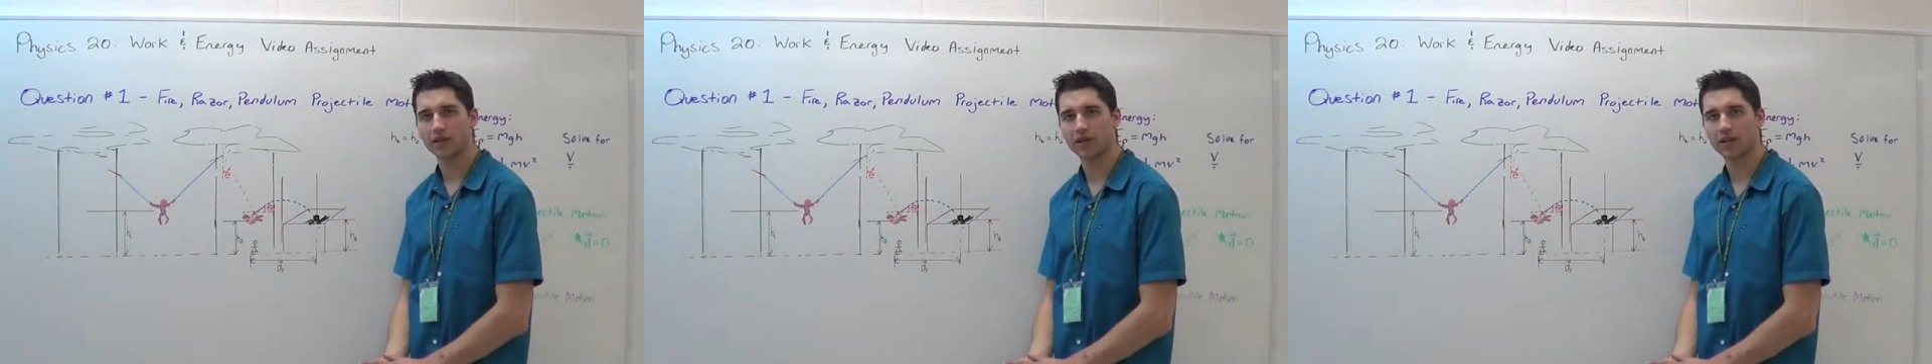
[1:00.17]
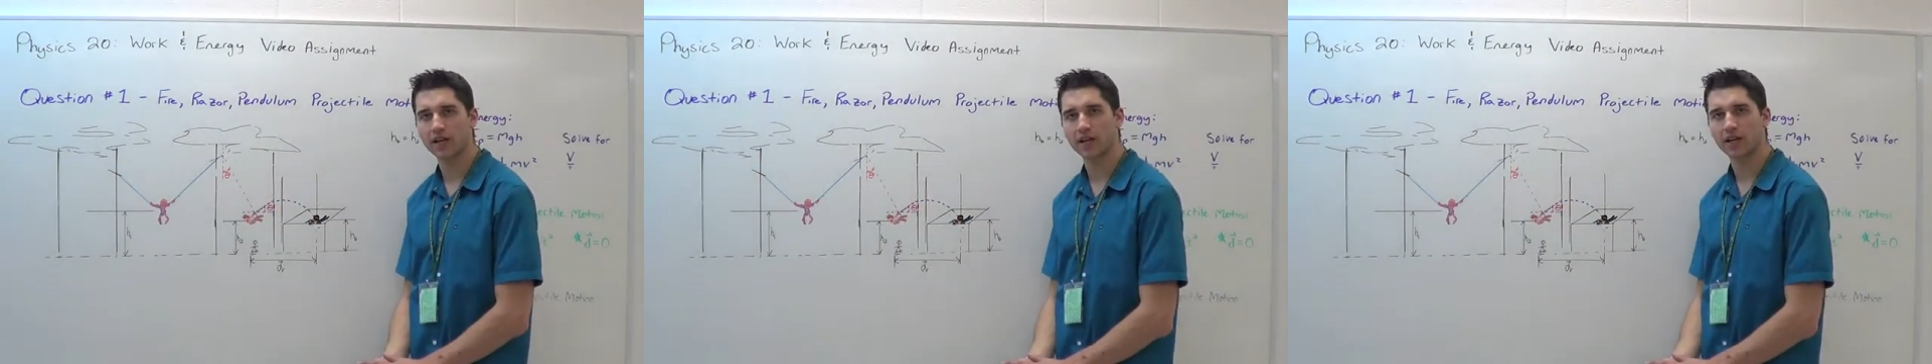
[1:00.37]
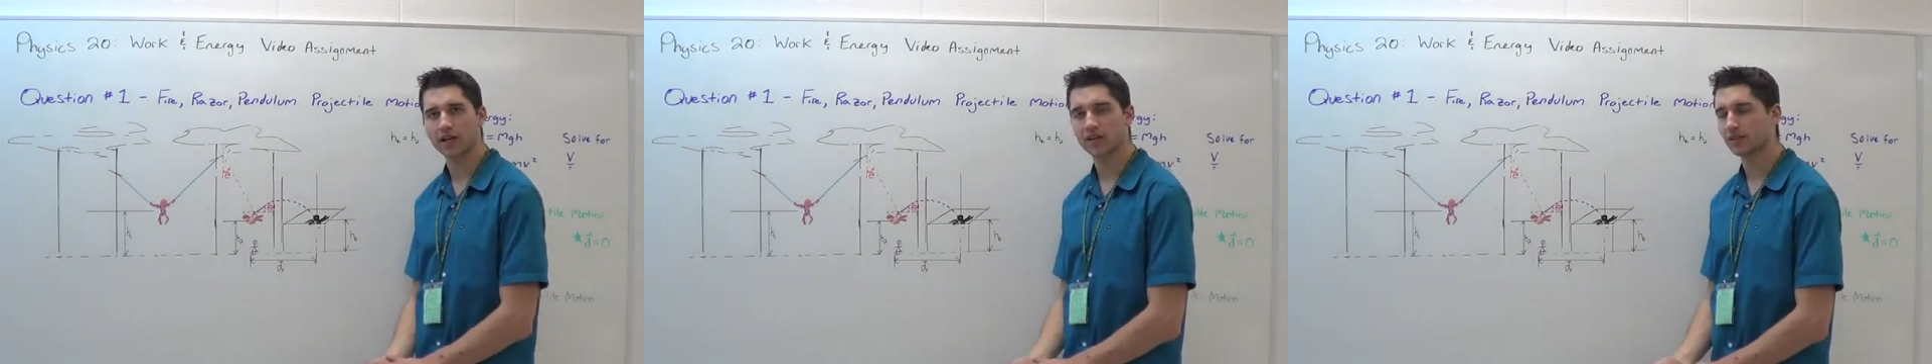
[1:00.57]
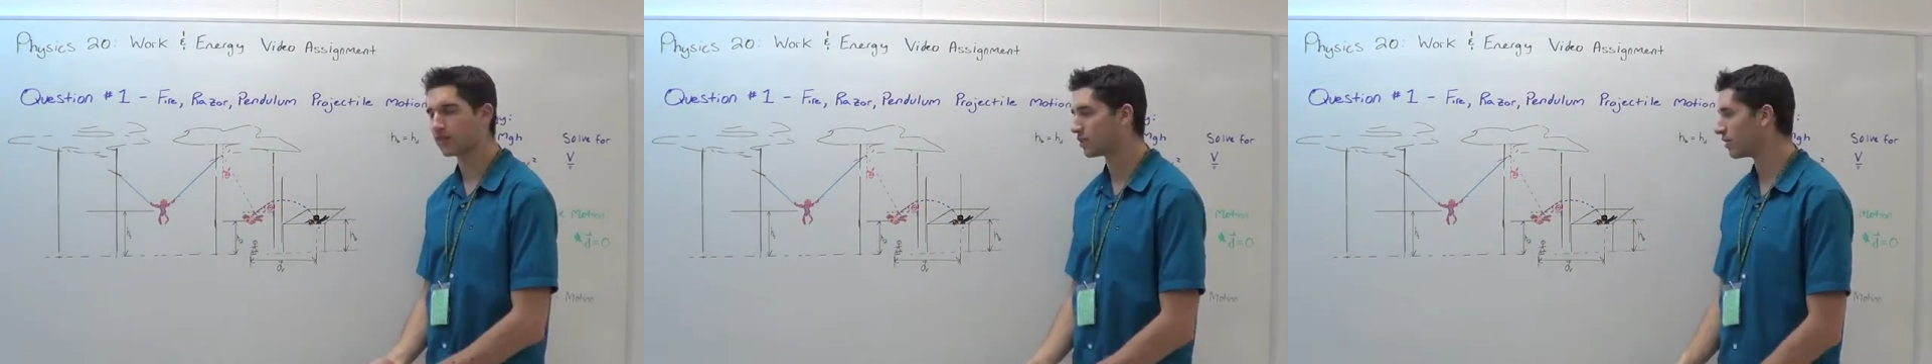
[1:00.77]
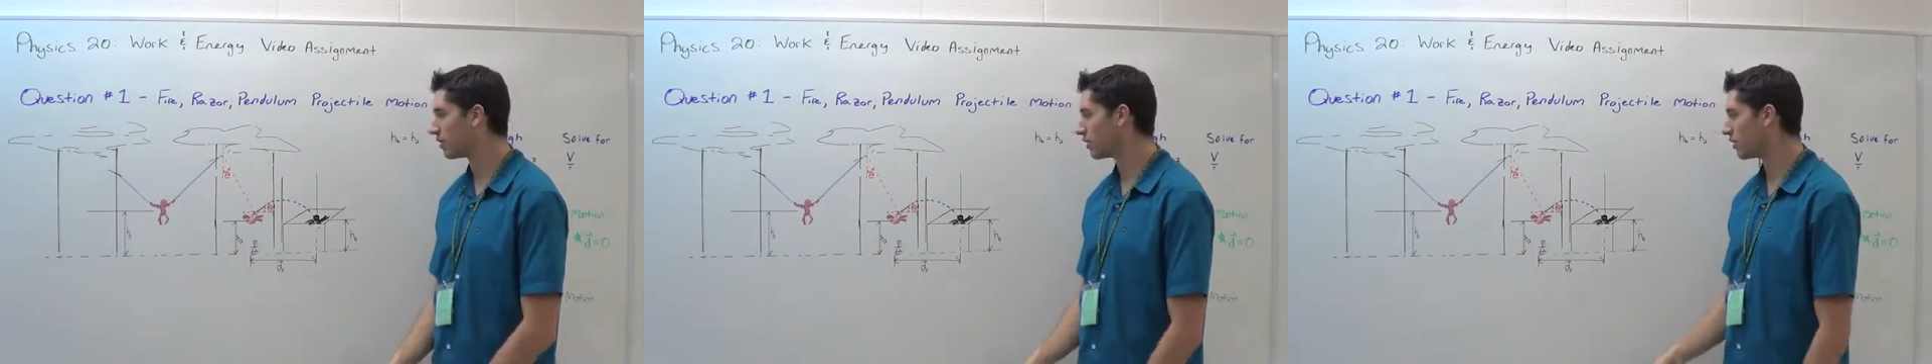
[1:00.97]
theta
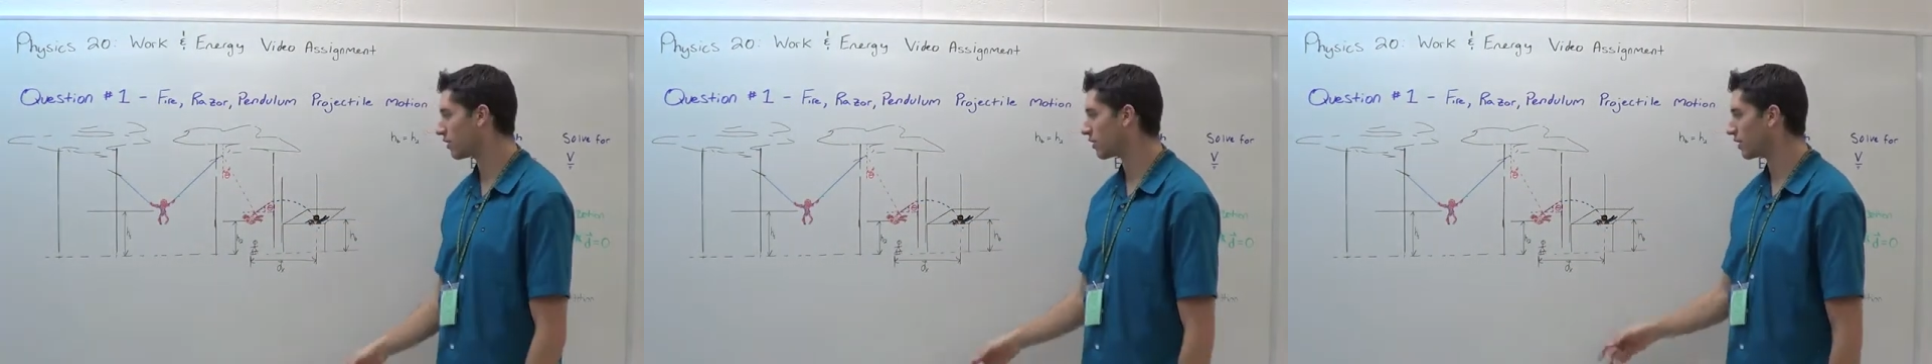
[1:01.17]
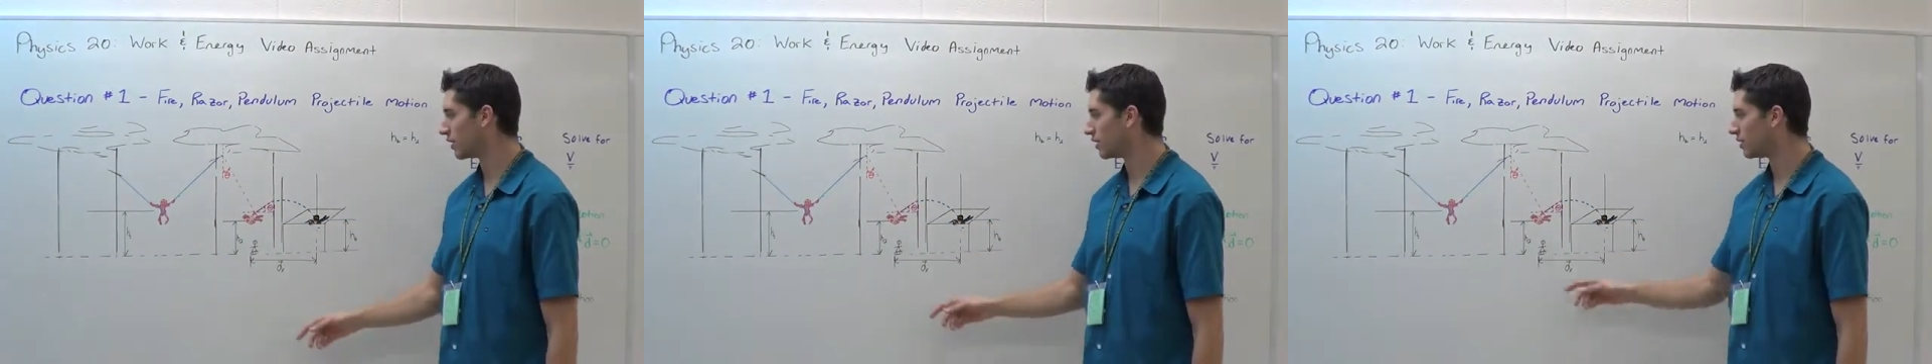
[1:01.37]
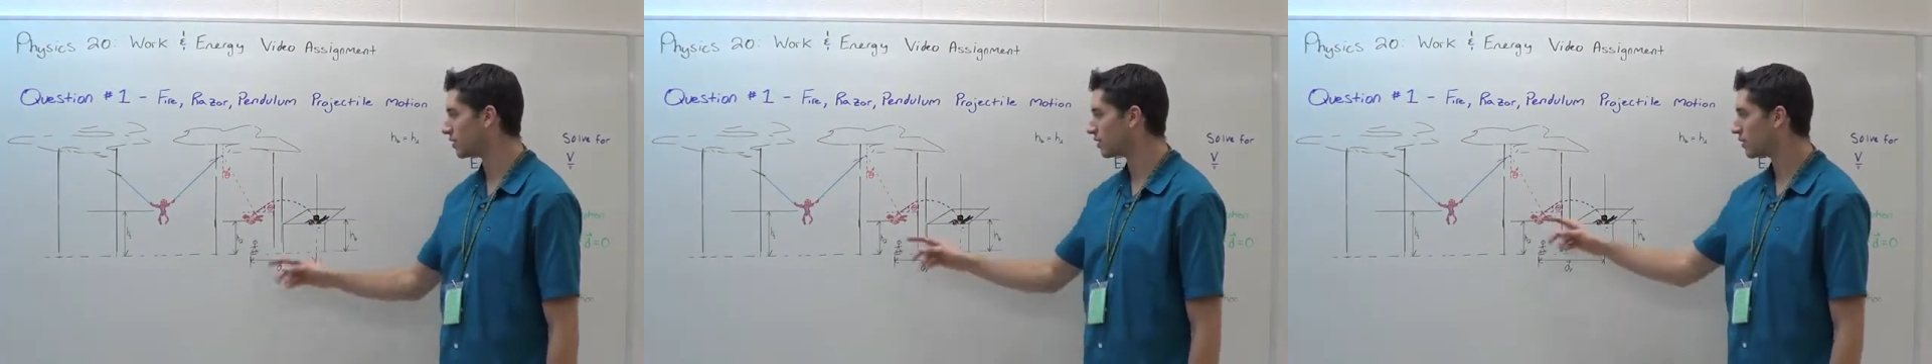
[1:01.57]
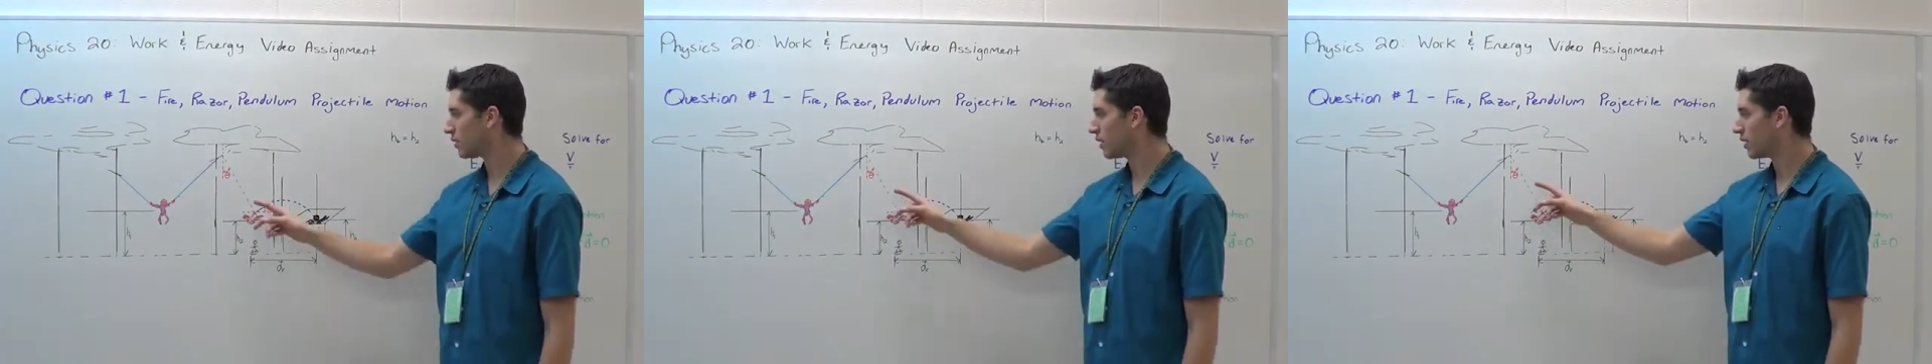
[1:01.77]
is 30 degrees.